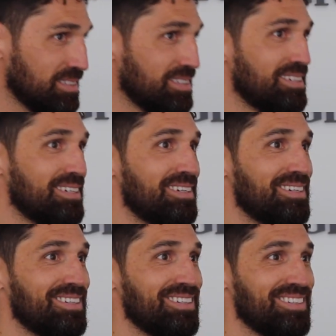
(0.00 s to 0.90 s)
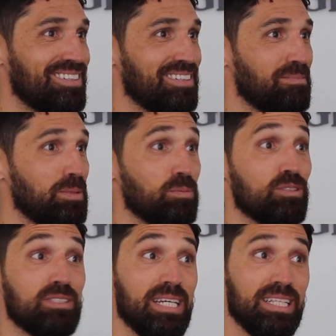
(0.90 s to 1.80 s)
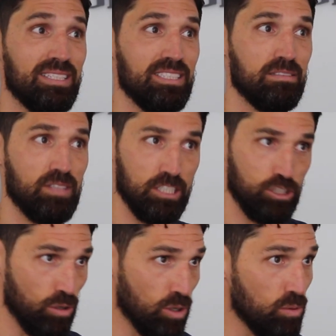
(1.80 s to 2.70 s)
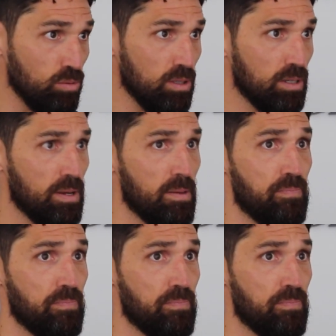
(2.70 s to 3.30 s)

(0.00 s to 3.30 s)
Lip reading: that people say that is very slow.